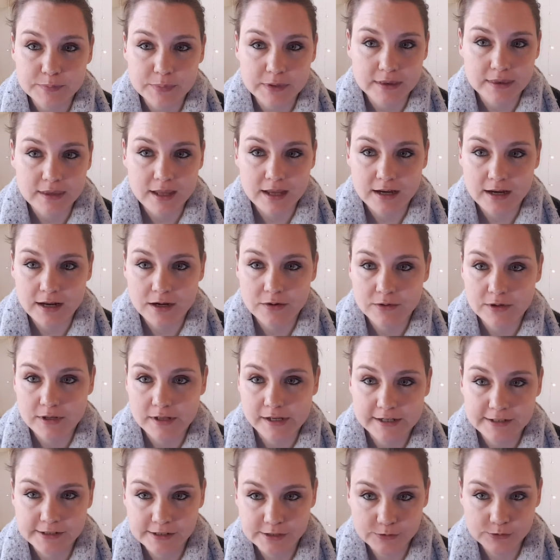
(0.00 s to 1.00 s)
but then I
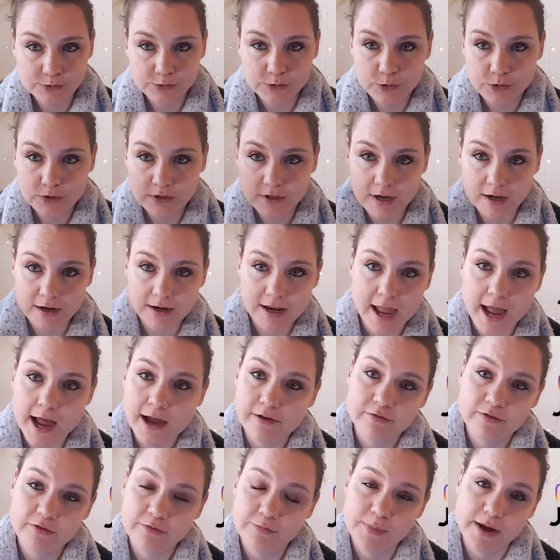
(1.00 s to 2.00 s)
realized it was only on
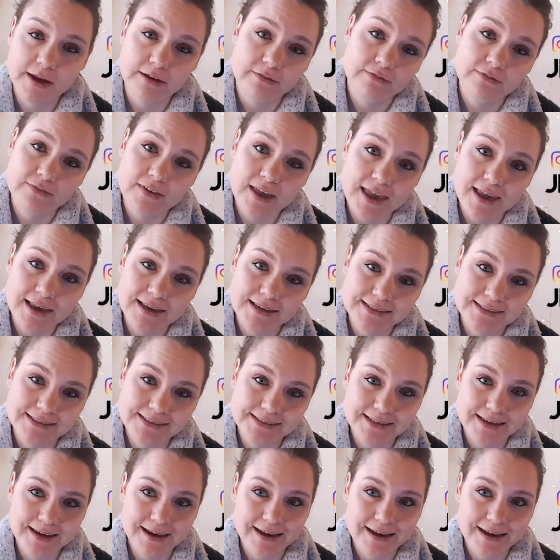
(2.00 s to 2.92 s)
half of my face,